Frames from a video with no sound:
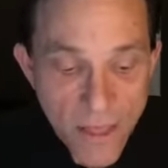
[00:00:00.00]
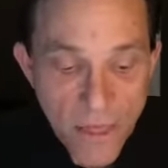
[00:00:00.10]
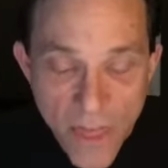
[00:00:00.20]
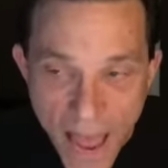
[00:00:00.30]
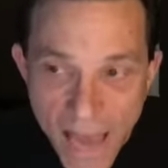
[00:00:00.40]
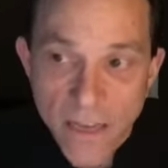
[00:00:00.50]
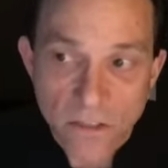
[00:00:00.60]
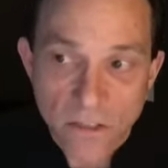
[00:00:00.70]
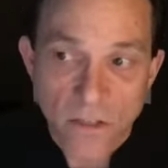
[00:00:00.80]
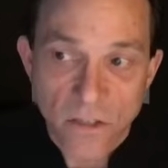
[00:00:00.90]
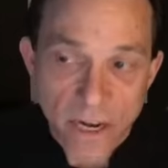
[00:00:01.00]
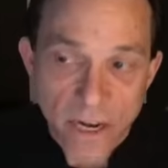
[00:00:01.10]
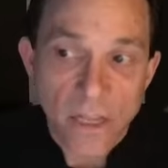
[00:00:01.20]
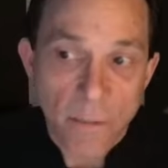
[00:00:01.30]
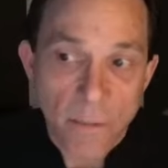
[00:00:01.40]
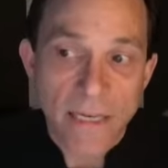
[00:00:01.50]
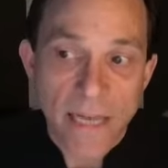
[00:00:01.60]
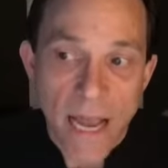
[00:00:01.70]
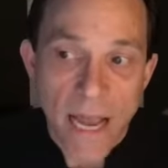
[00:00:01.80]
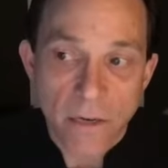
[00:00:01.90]
That is a study club
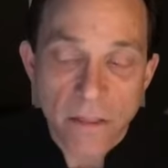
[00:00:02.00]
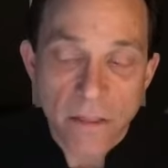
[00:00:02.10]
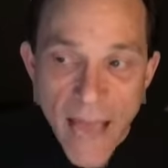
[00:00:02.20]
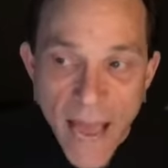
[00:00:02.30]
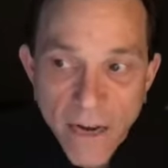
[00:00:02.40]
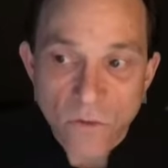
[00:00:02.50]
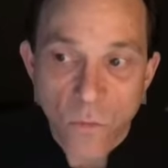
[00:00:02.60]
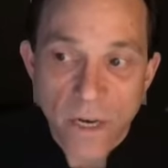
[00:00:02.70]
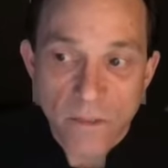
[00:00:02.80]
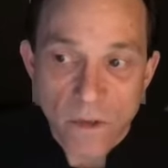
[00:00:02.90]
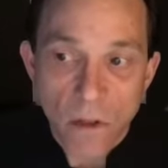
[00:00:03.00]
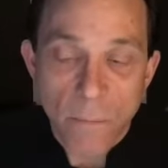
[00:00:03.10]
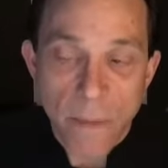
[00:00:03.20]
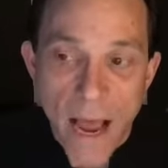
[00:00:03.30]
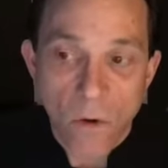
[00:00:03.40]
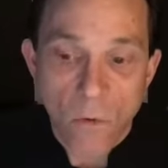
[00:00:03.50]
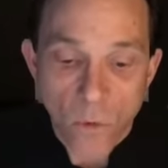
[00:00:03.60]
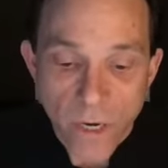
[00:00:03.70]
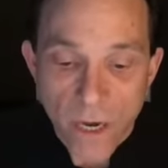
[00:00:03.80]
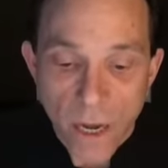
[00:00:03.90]
mentality. That is what it's all about
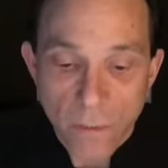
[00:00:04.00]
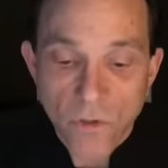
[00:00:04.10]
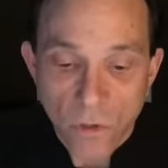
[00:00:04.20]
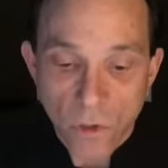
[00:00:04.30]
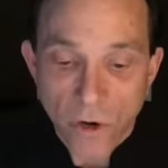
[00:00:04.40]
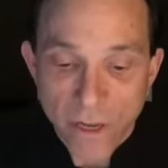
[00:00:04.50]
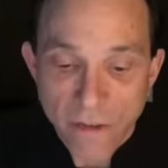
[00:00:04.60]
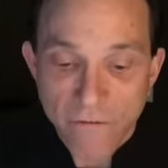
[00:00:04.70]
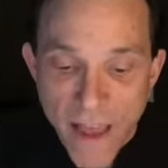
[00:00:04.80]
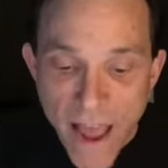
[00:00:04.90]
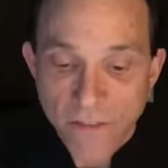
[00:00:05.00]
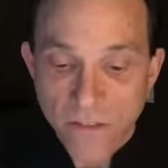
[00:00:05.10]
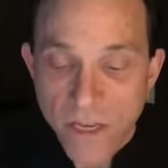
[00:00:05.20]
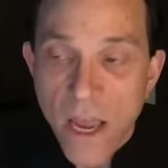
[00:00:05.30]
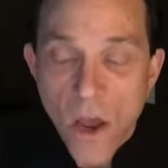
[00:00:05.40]
when it comes to learning fast.